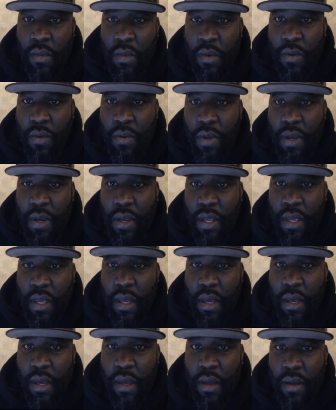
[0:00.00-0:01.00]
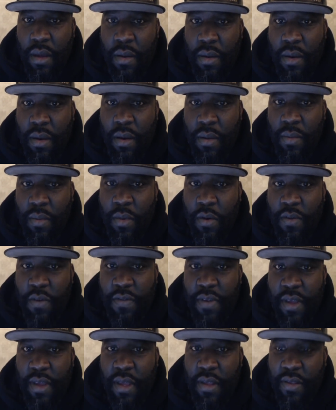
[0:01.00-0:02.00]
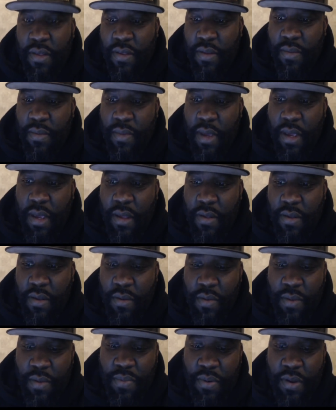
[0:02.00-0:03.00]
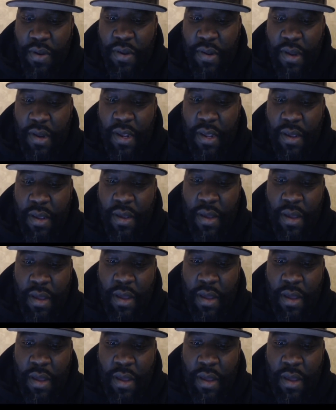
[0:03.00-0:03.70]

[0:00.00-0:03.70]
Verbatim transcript: with the uh, the movie. It's amazing. We appreciate